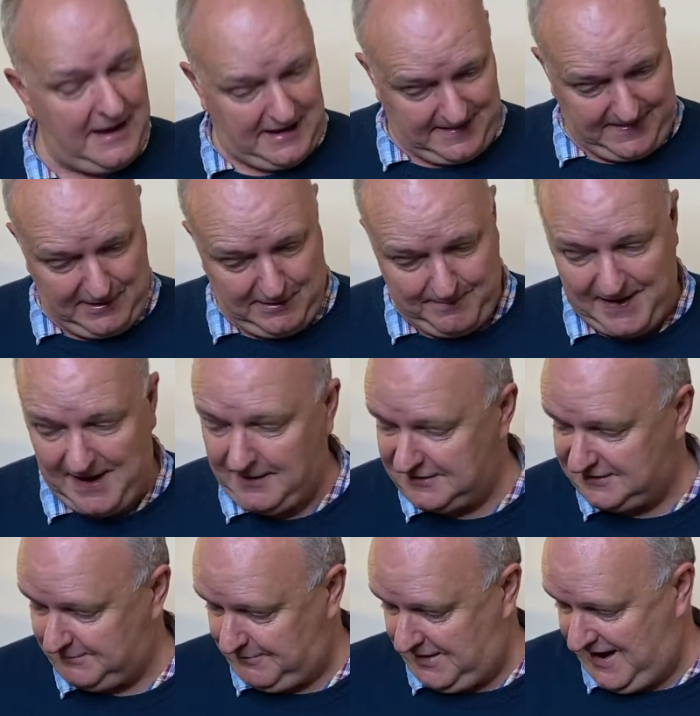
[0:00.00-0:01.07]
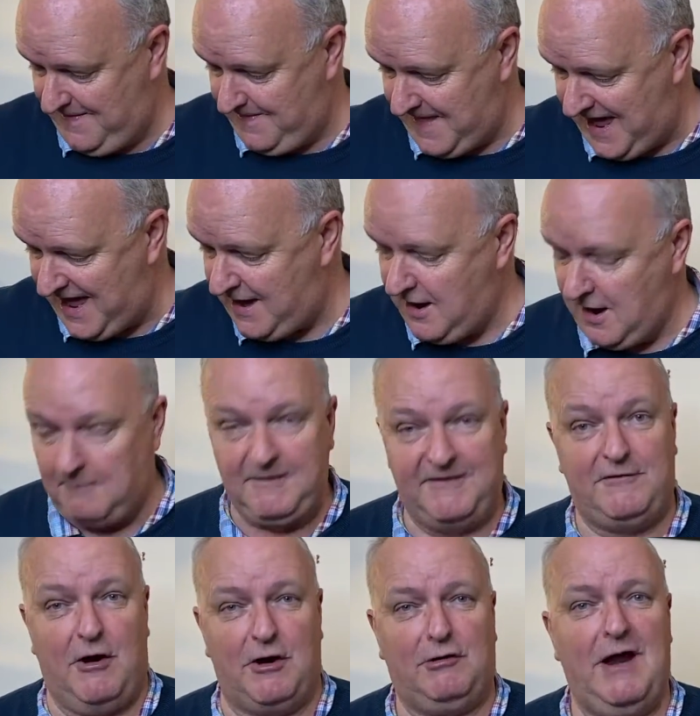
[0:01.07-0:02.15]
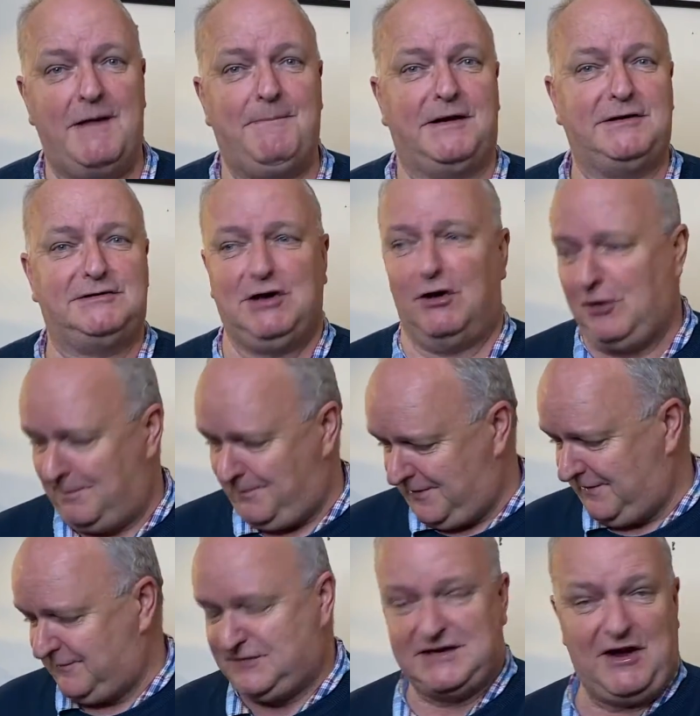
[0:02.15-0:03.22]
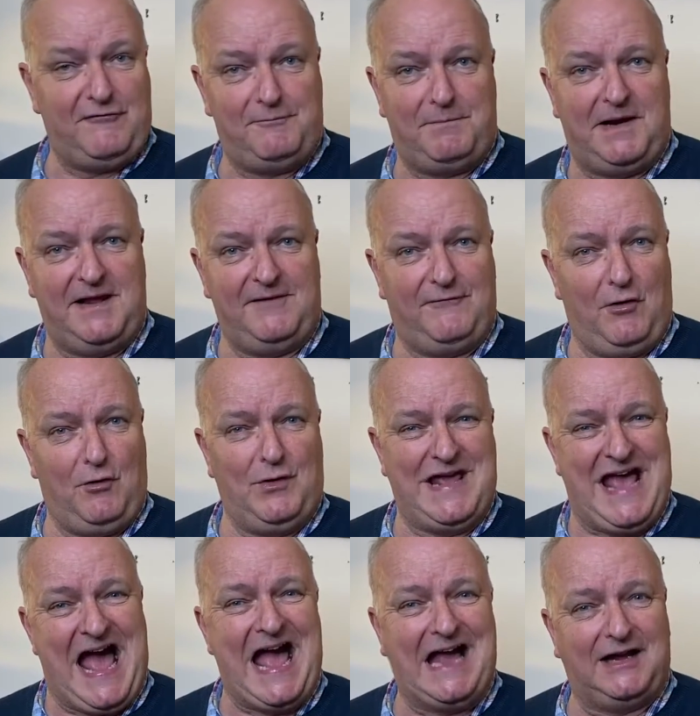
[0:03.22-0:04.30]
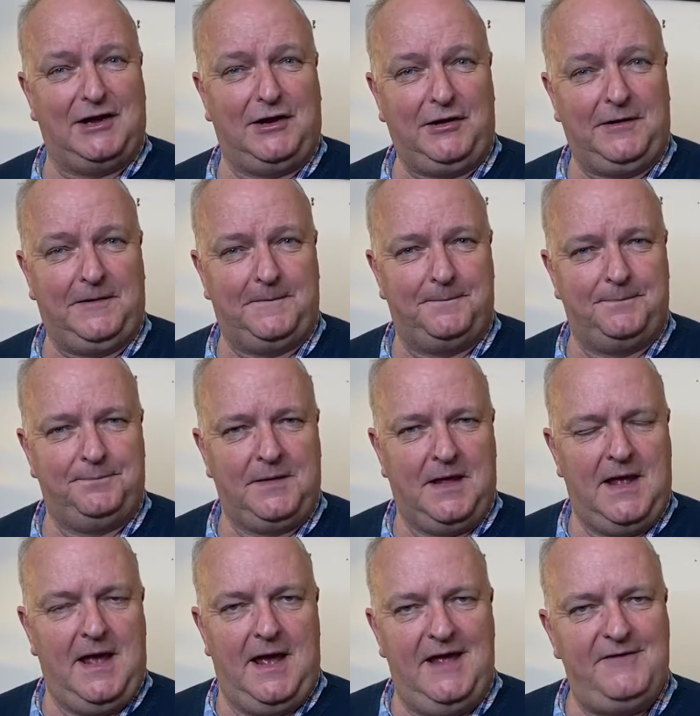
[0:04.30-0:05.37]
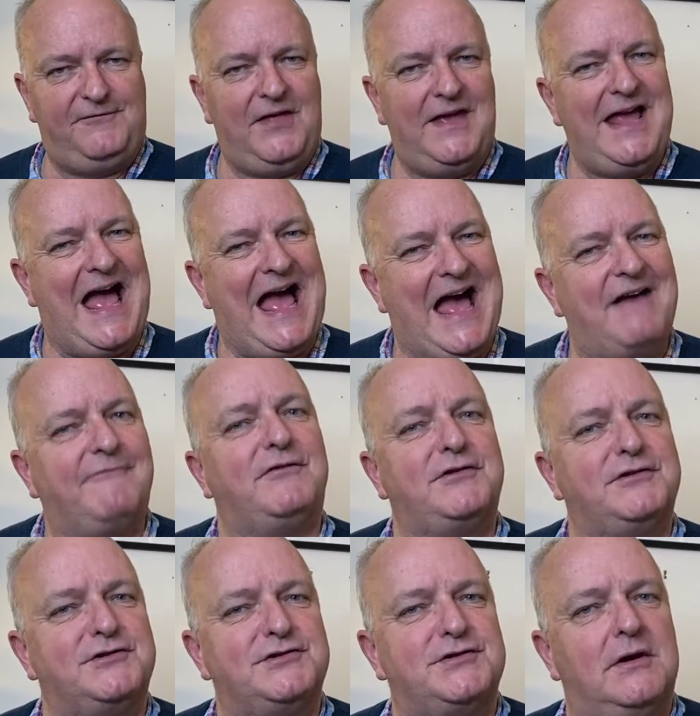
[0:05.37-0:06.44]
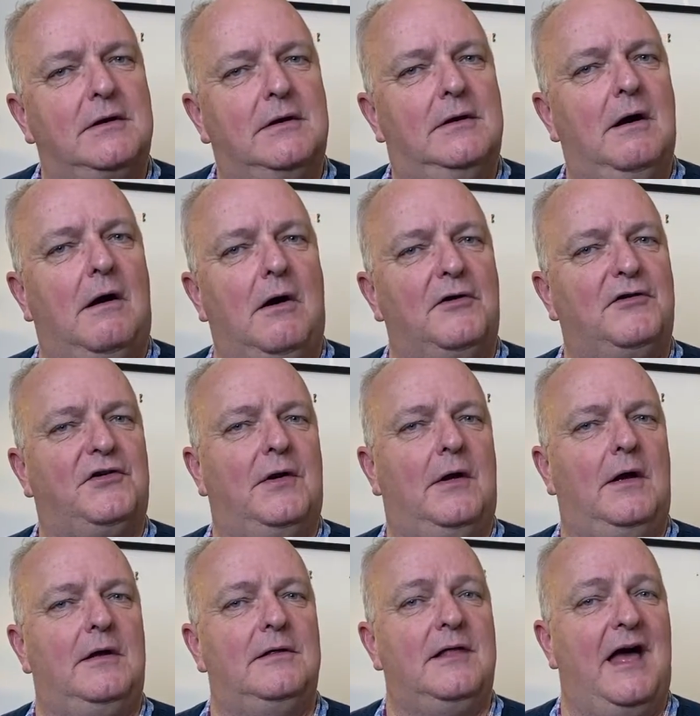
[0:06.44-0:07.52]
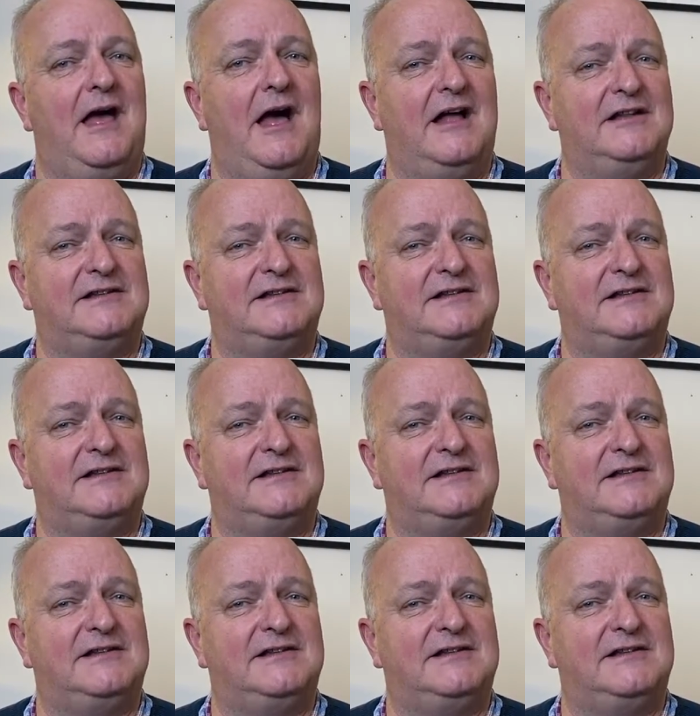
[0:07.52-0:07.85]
And they hop out. So in there, we've got a great big dollop of self-belief already anchored. If they haven't got a